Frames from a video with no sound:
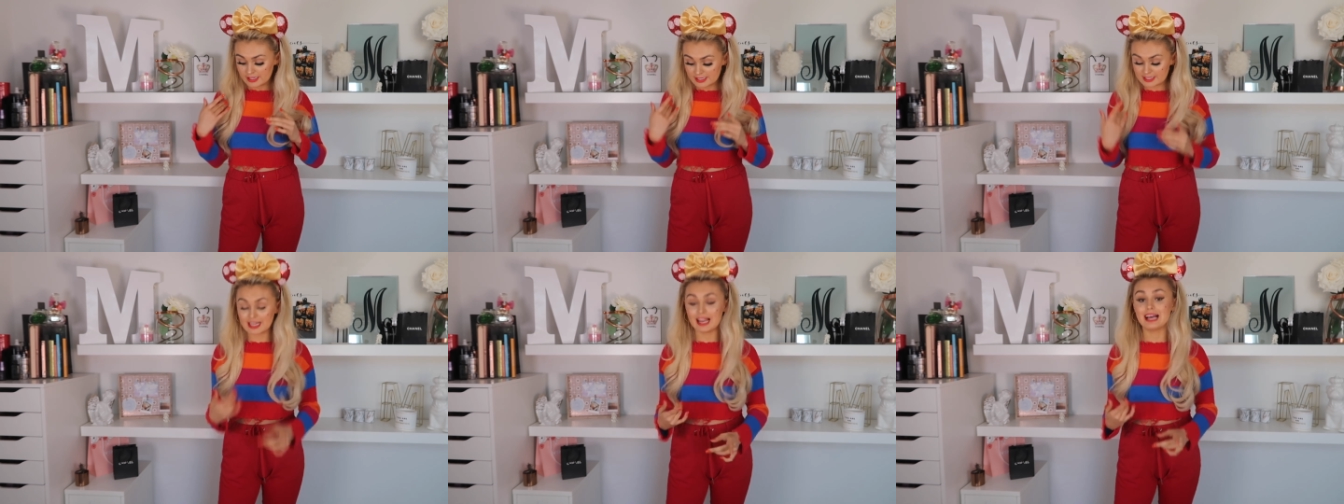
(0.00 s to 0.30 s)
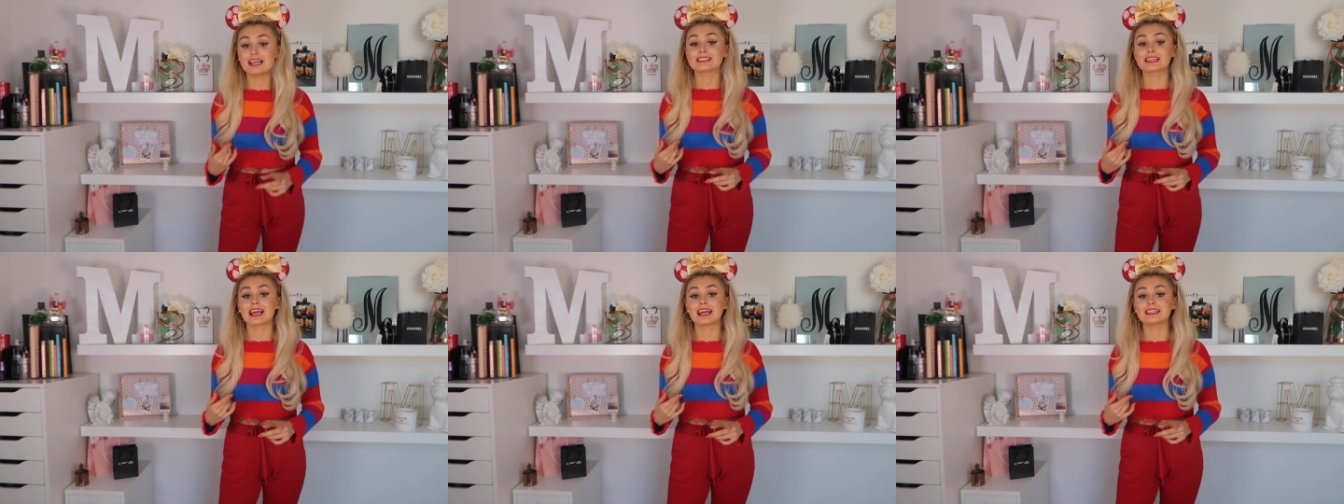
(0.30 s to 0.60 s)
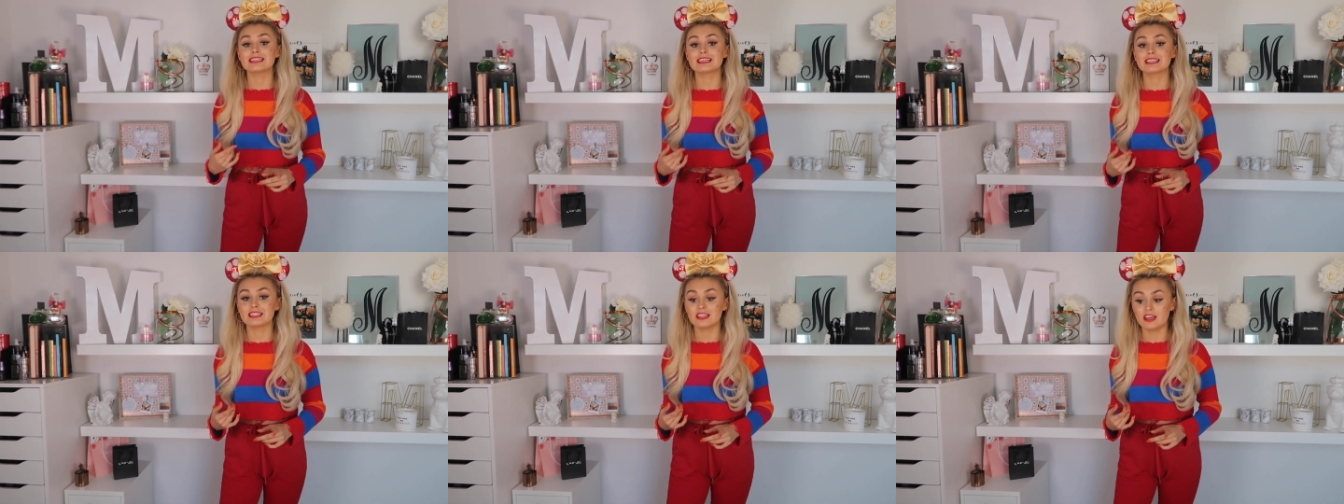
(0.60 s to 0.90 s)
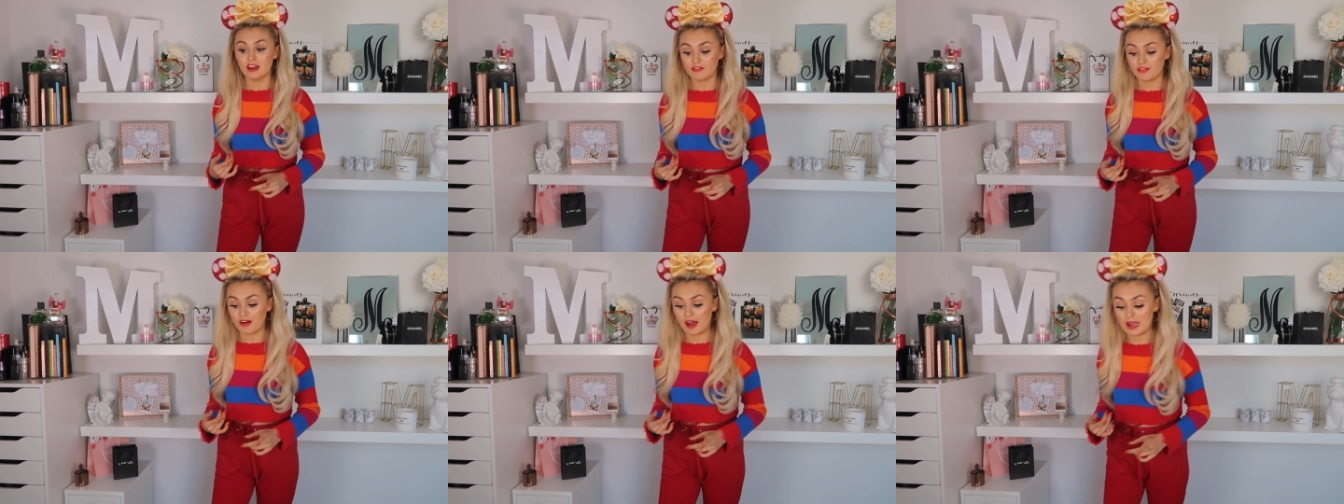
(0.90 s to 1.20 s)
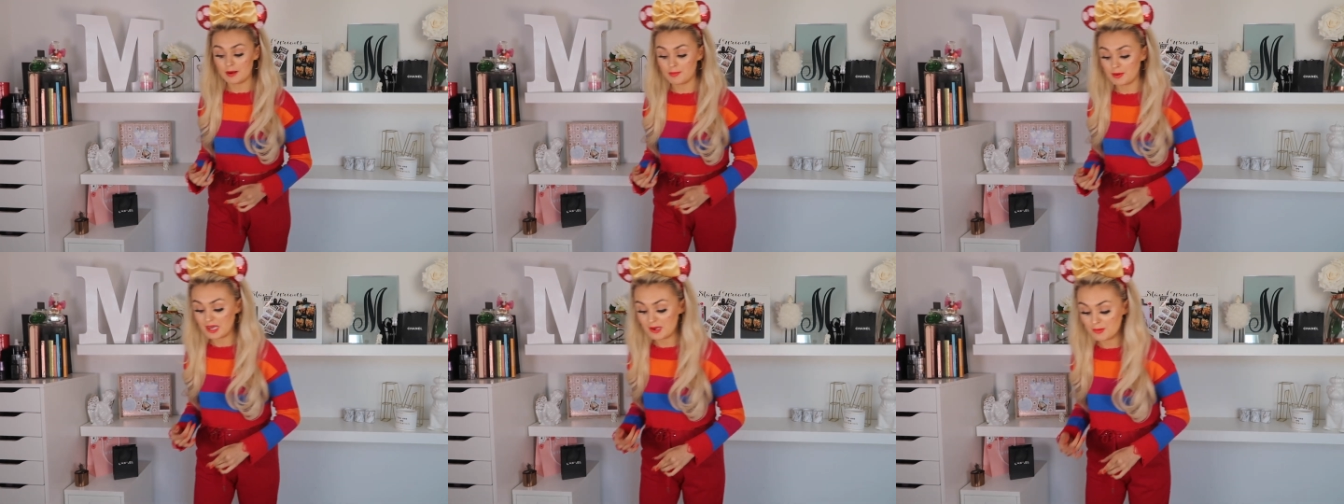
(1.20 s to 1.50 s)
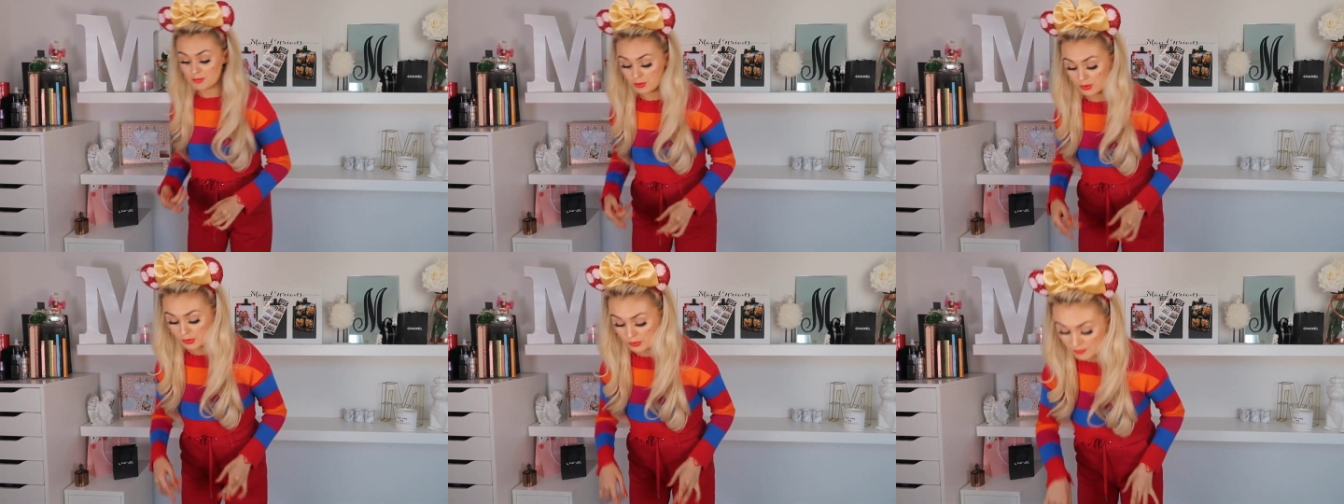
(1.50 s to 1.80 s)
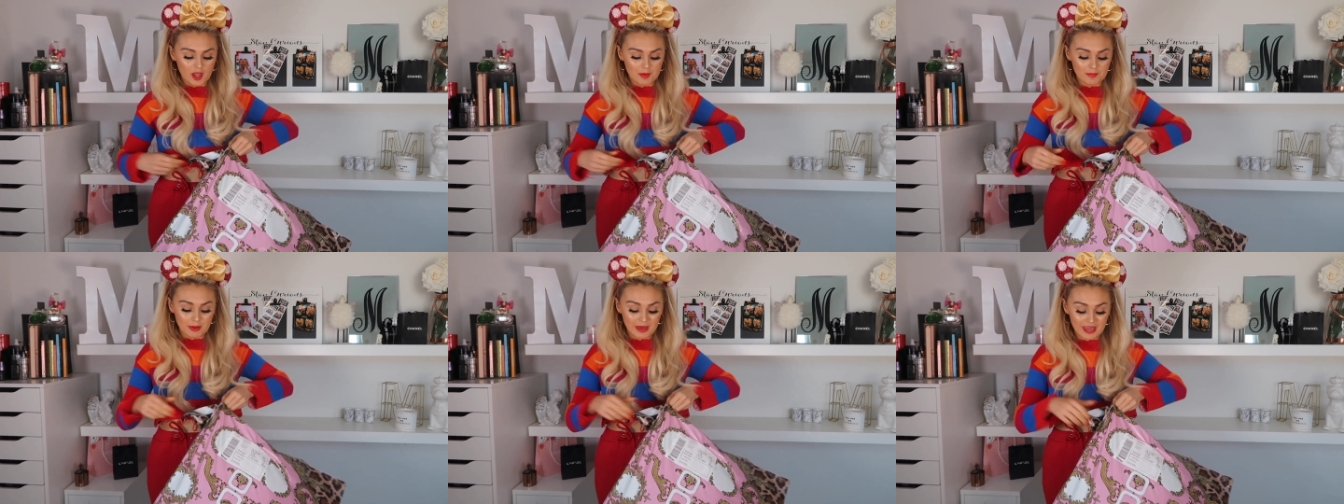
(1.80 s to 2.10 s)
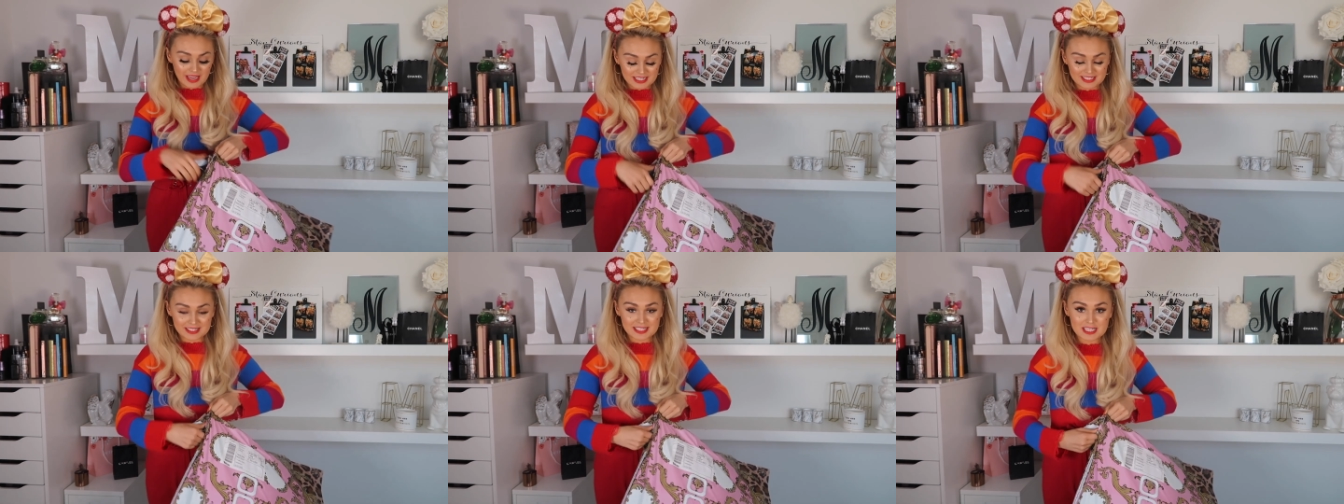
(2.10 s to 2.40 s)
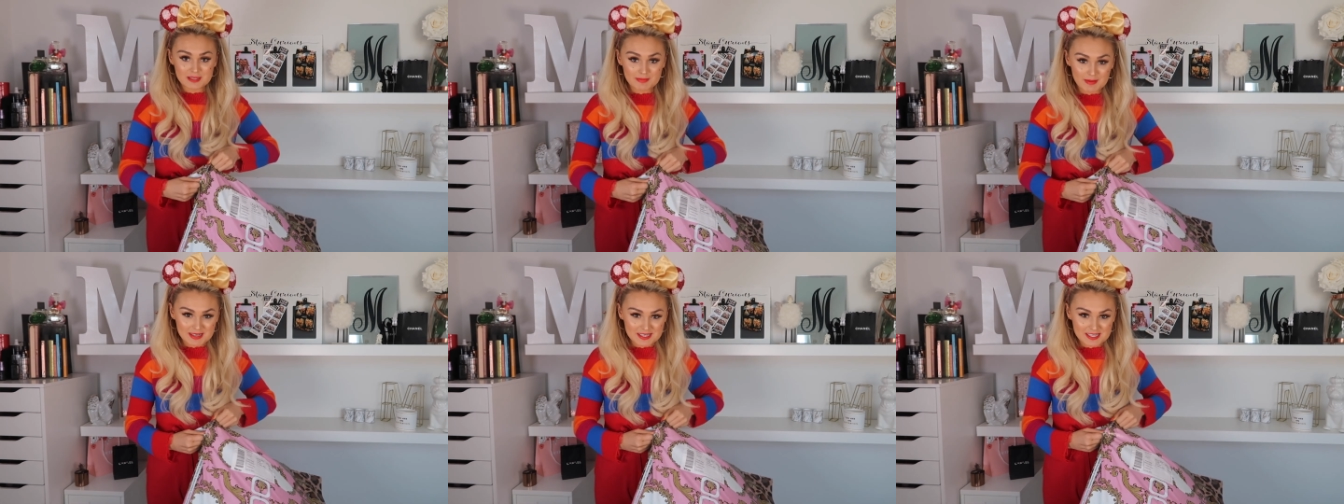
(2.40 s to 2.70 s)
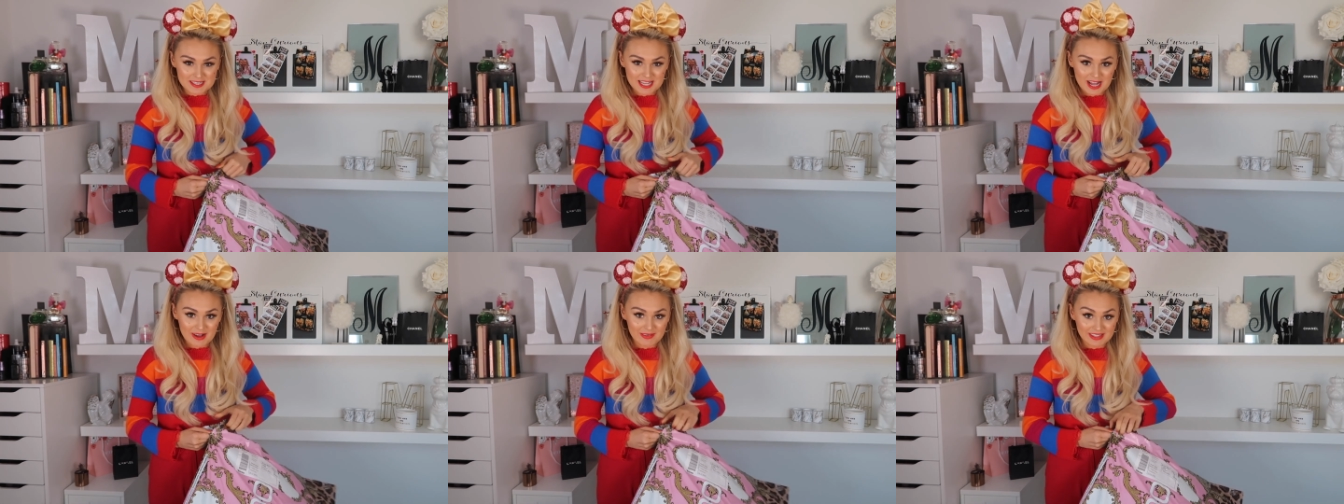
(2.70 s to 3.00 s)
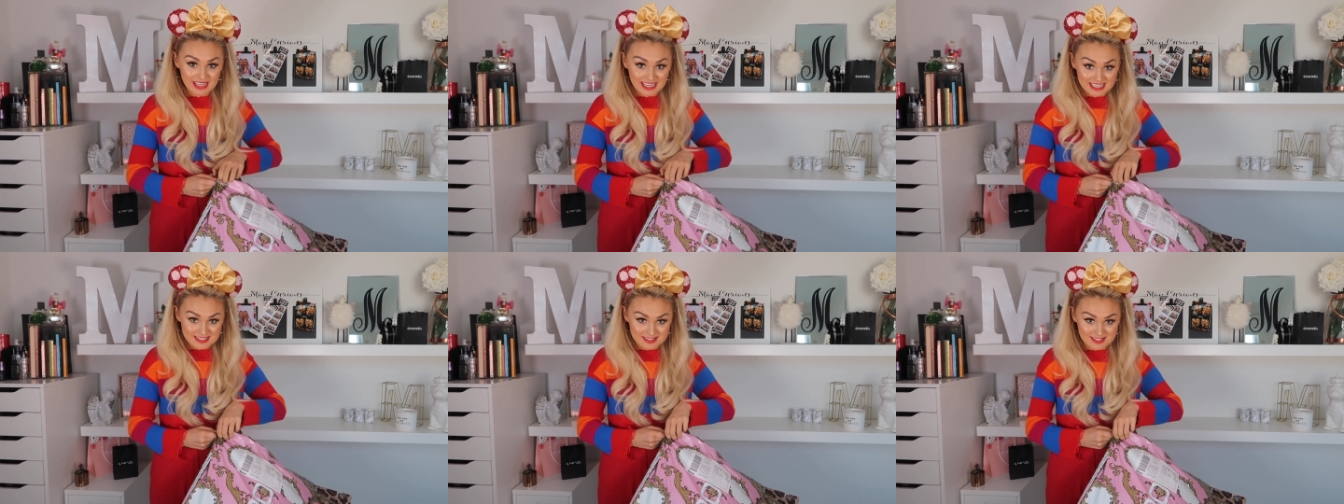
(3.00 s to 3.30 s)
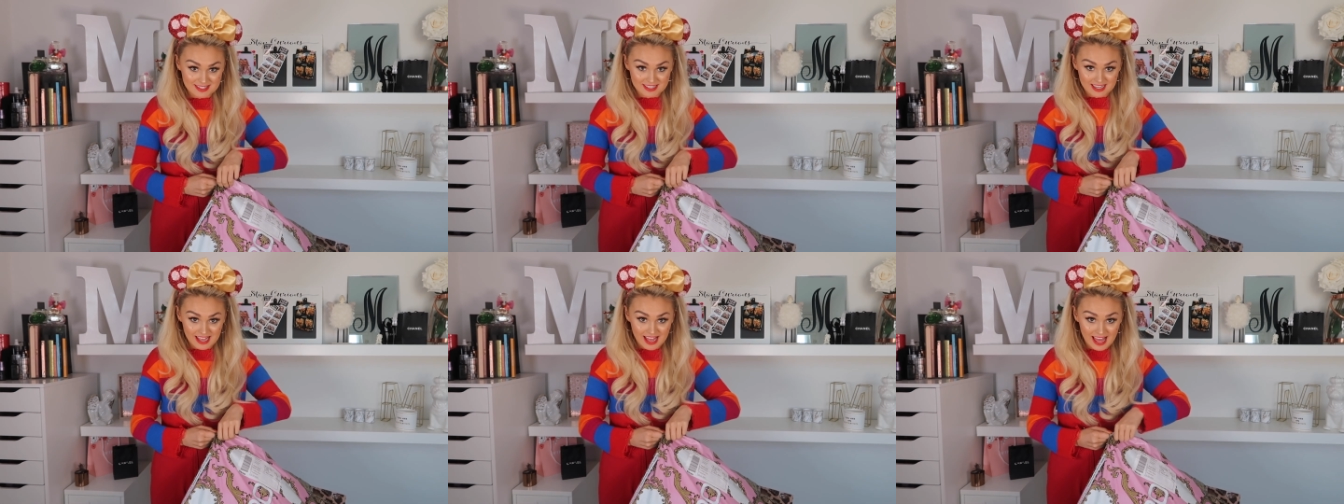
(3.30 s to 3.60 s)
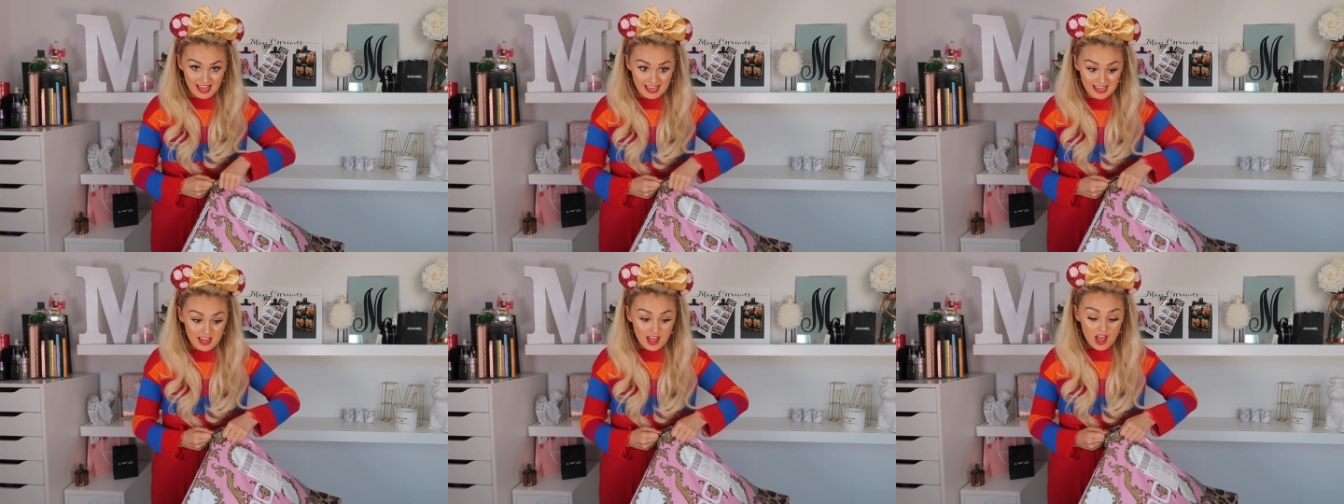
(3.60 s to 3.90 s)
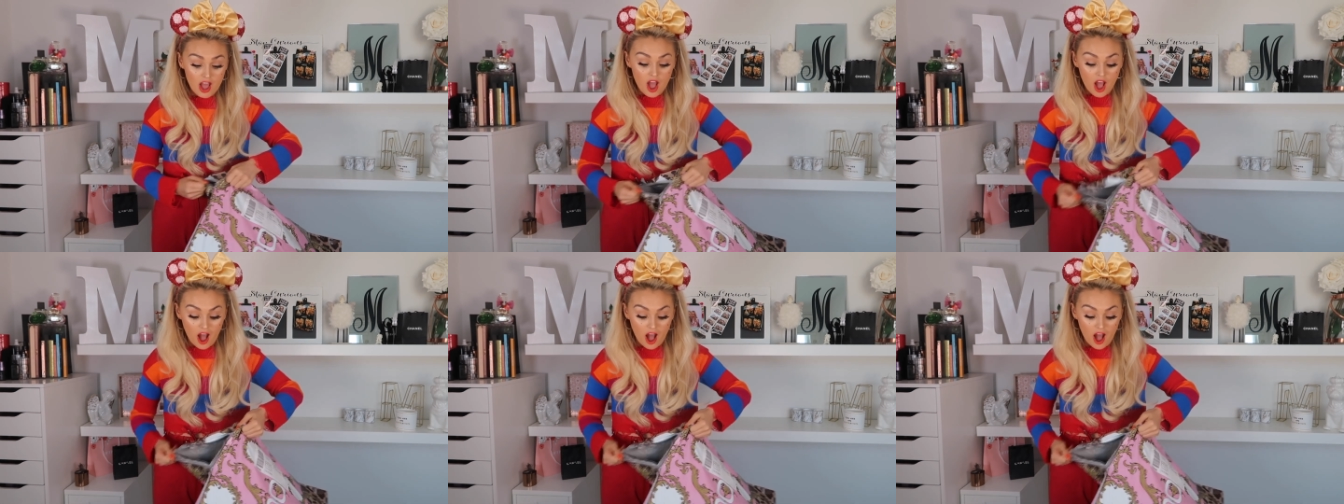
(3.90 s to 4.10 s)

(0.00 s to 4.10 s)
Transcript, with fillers: So let's get Disneyified, people. I picked these pieces out yesterday.